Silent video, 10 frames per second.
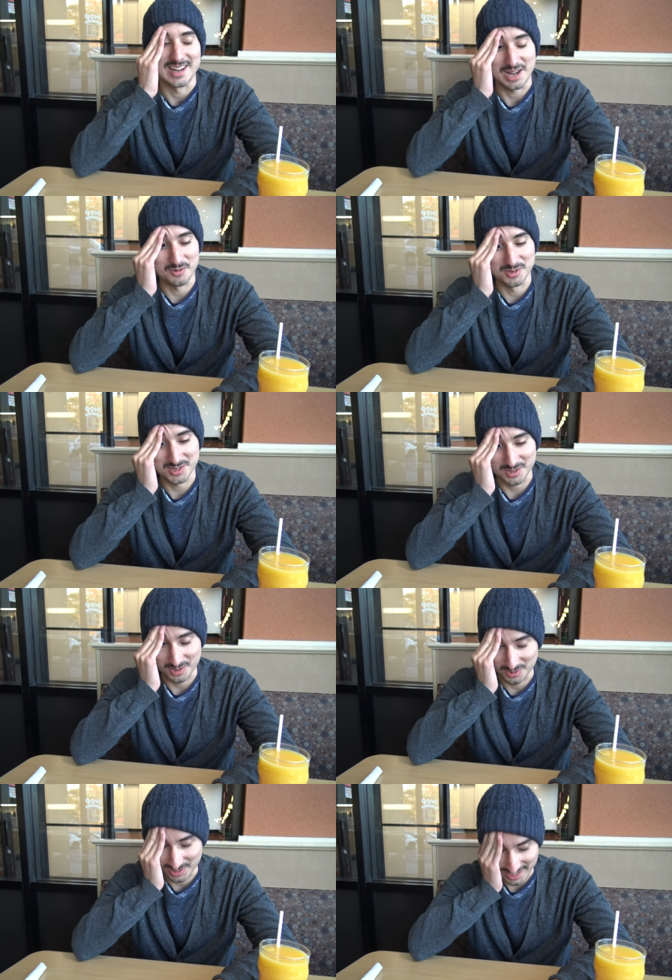I was
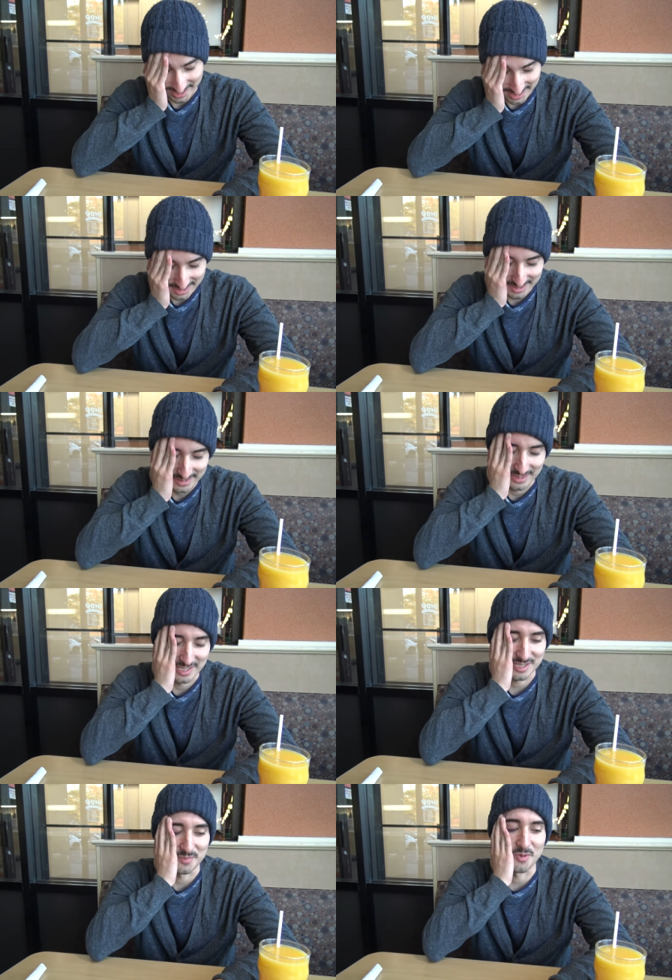so like
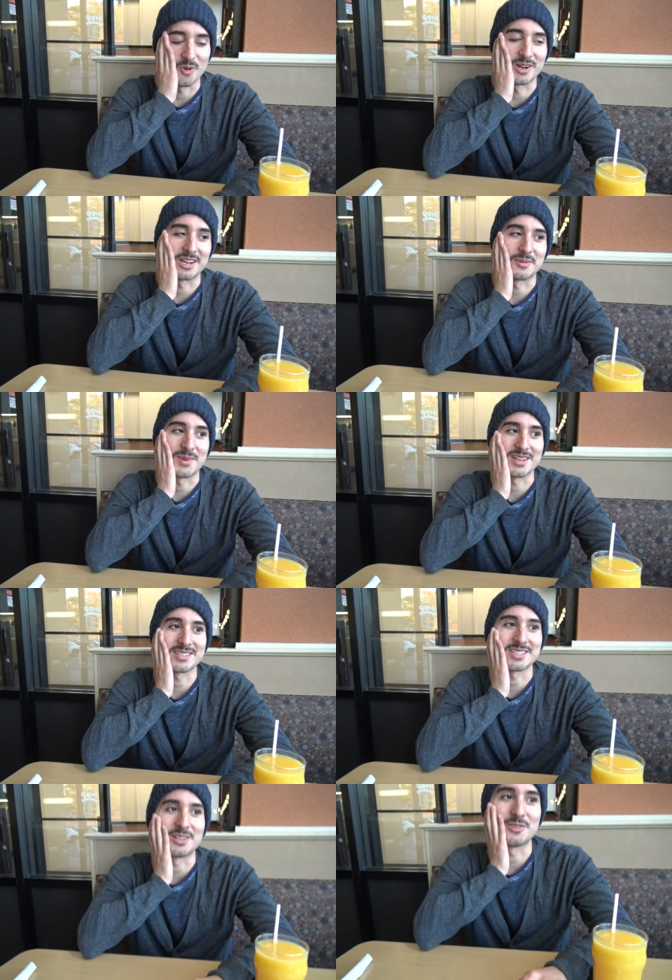disappointed in
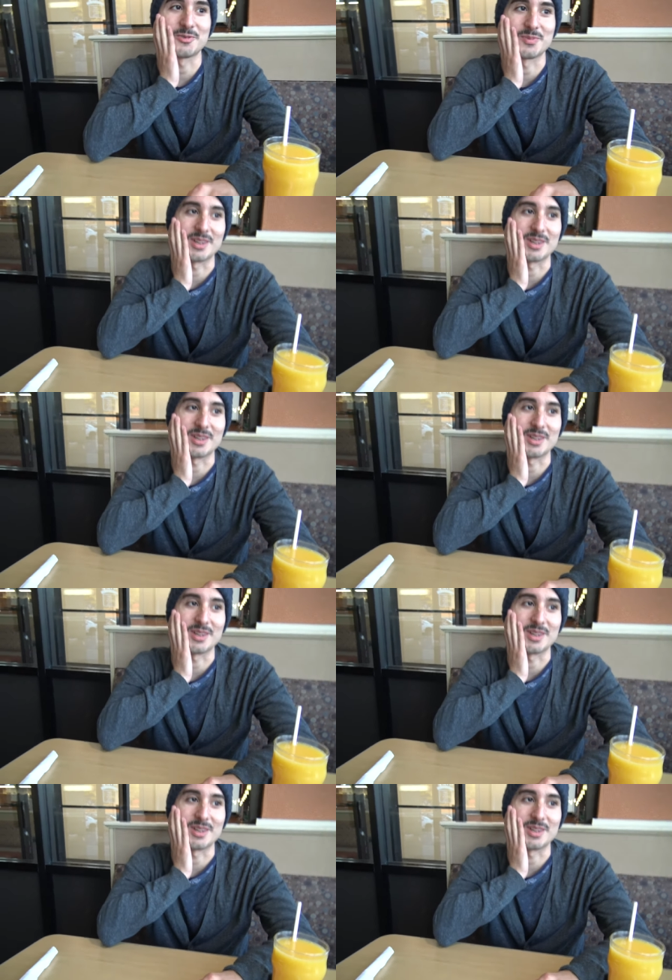myself